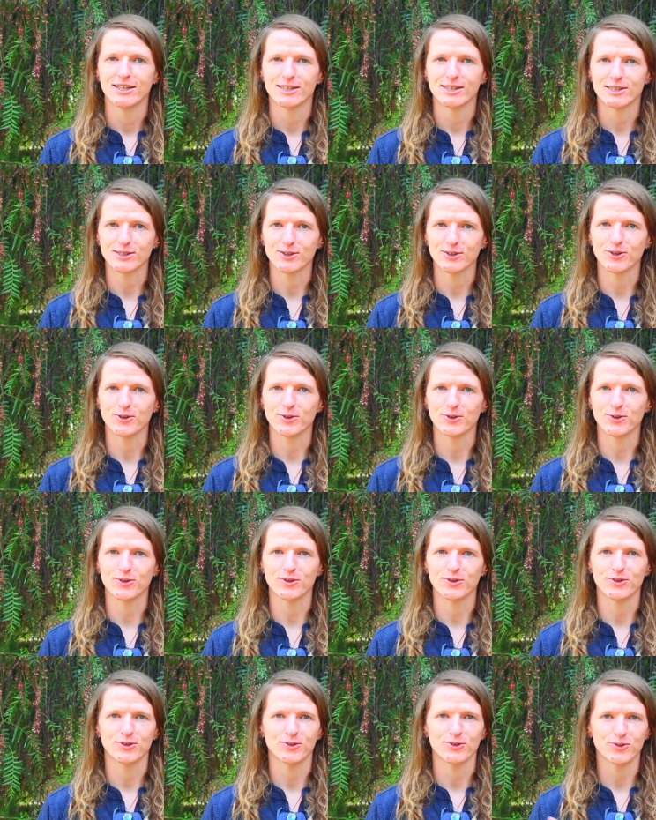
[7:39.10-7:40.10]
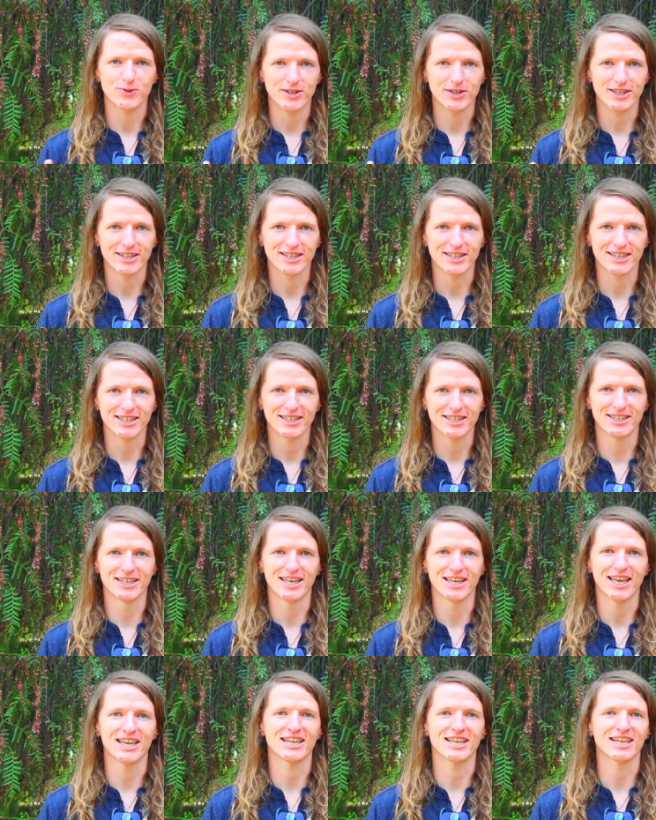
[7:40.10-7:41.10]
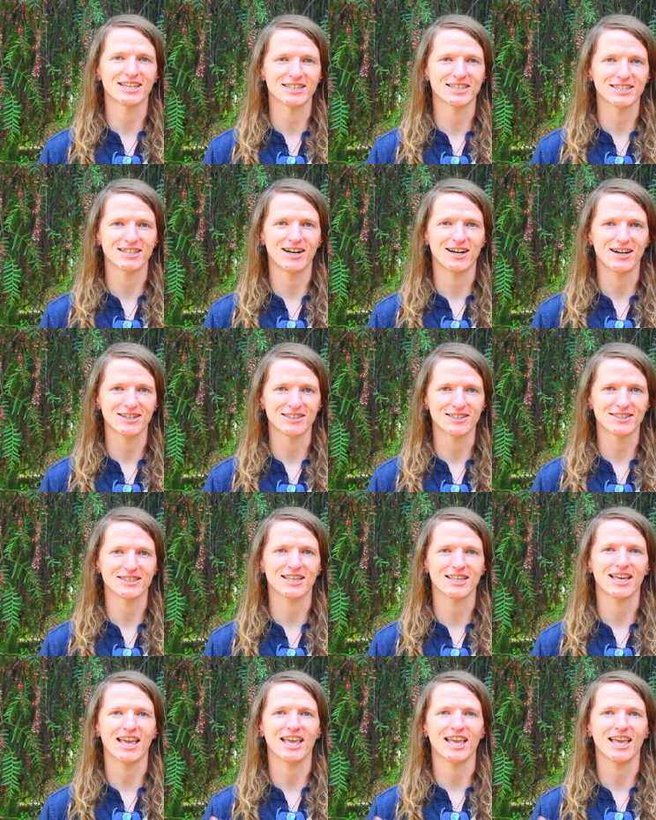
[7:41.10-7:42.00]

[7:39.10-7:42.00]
So, really, it can cause